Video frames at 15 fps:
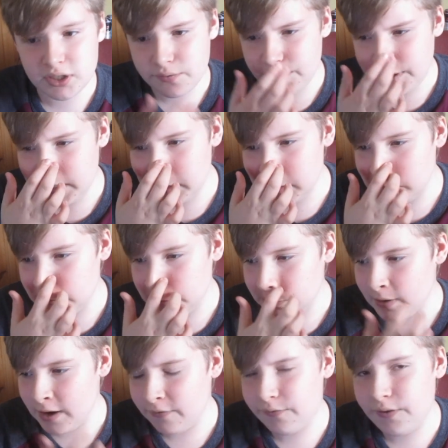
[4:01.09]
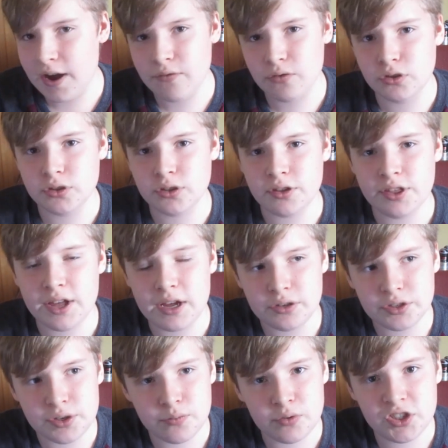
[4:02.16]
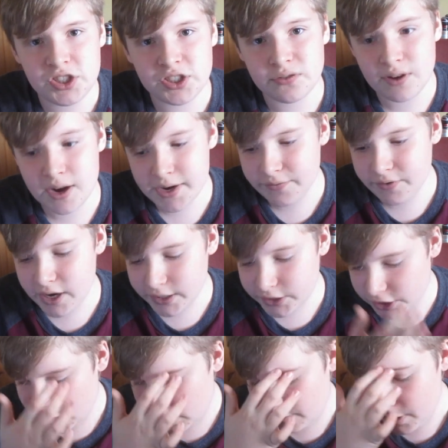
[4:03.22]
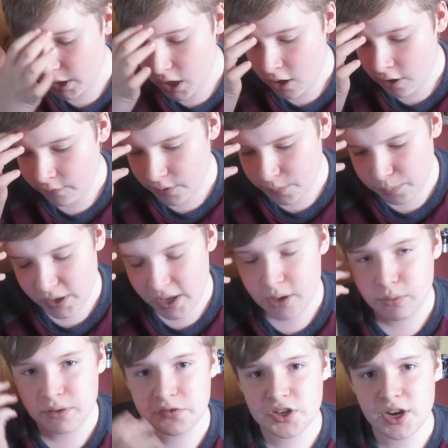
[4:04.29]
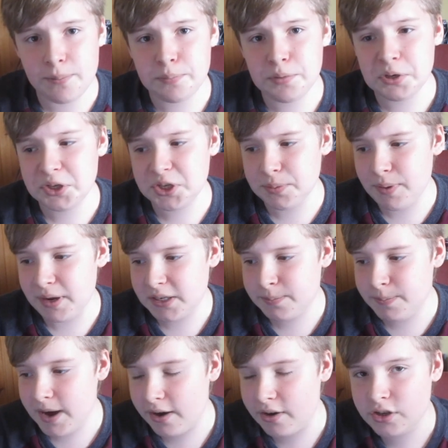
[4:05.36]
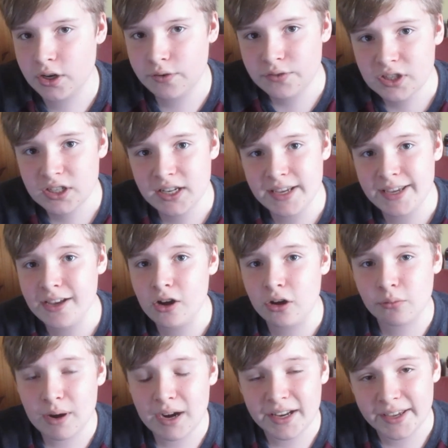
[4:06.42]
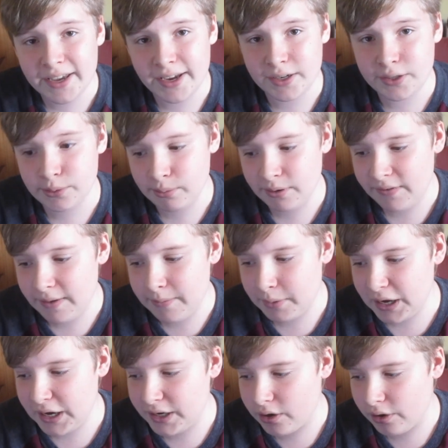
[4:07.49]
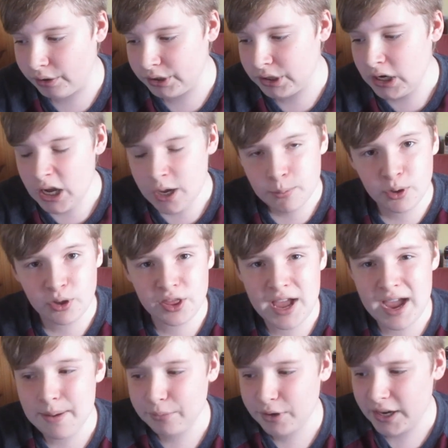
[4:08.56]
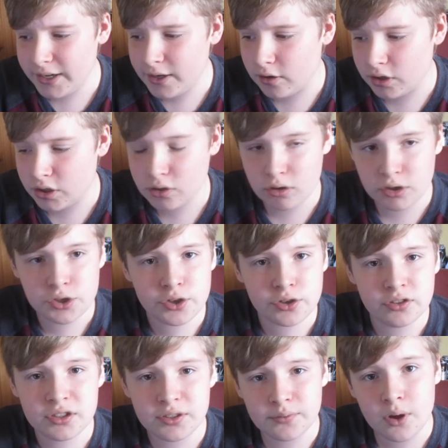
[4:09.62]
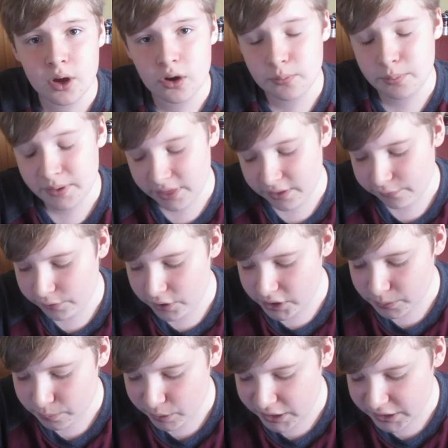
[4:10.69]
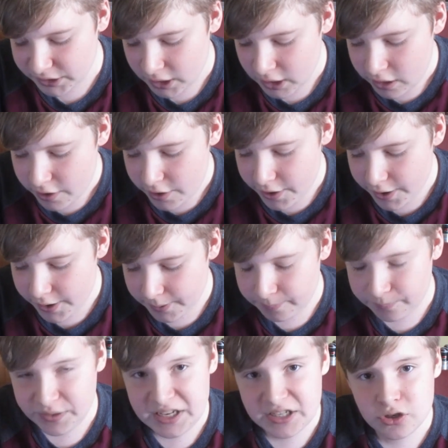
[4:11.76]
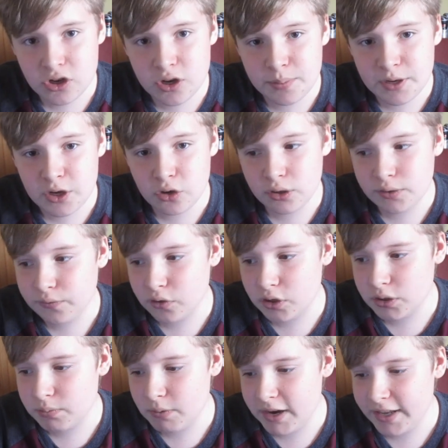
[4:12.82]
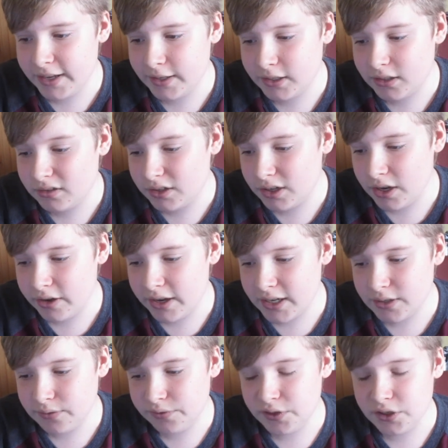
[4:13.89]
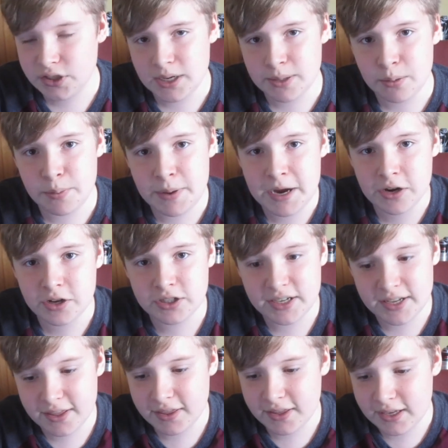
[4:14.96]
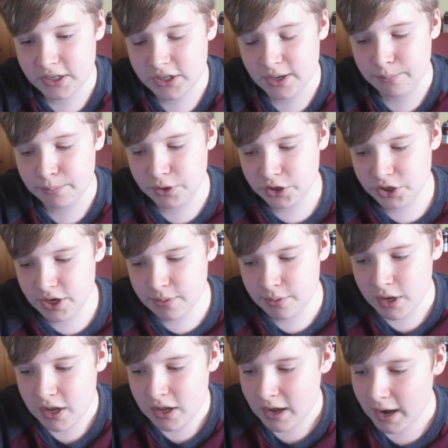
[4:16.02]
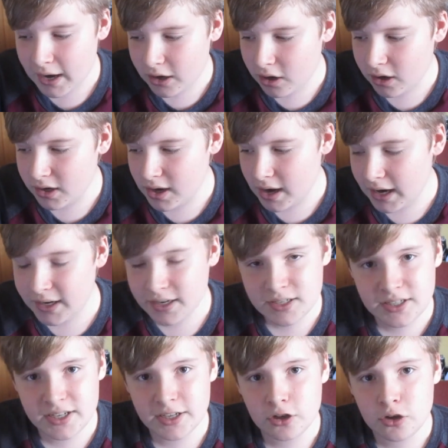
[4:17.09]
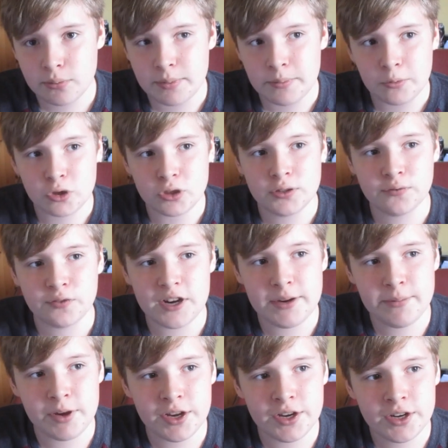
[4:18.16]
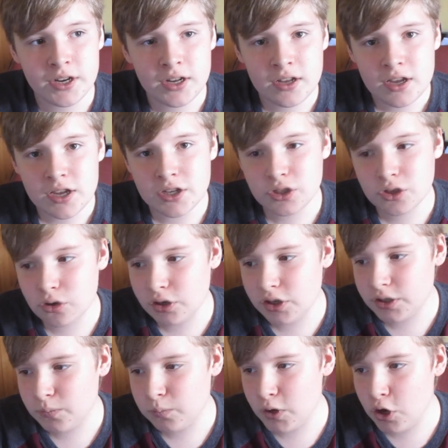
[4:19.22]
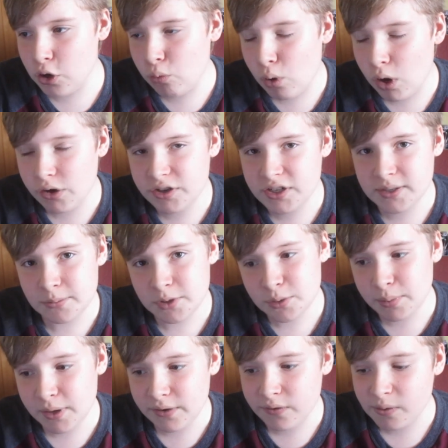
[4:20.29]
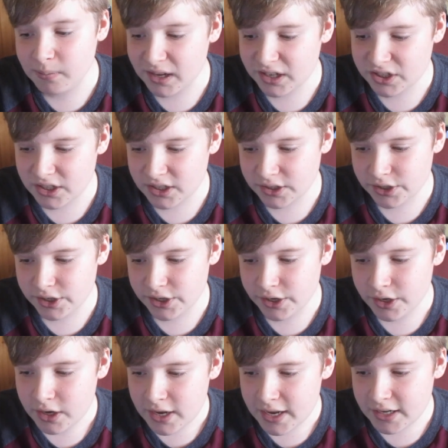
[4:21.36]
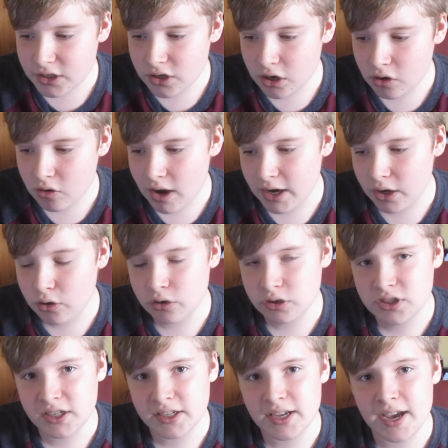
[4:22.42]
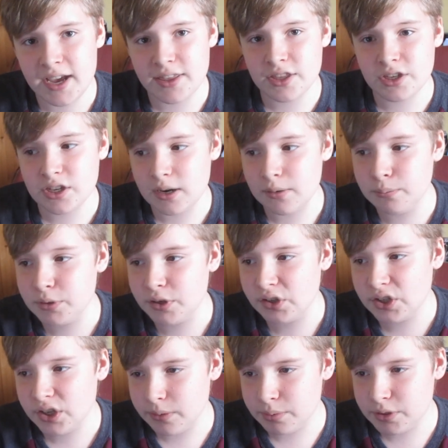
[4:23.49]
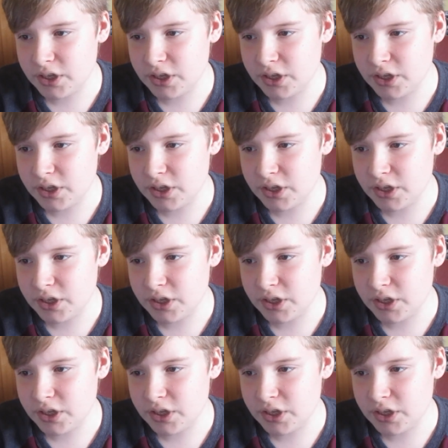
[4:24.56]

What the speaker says: I think it was around 500,000, which is very, very cheap for a player with Championship experience. Obviously, he got relegated with MK Dons, but that MK Dons squad shouldn't have gone up in the first place. He's going to be good for us when he, gets a first team appearance in the Championship. I can see it coming, because Freeman, as good as we all want him to be from last season, he's not quite cut it yet in the Championship.